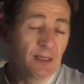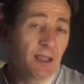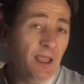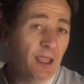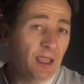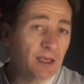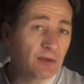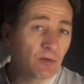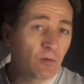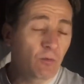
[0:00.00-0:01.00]

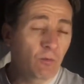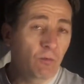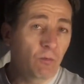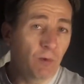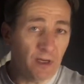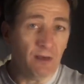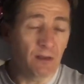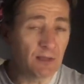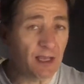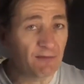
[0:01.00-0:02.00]
And what a
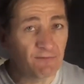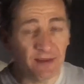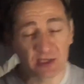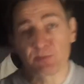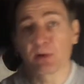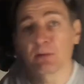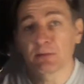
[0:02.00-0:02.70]
lot of expert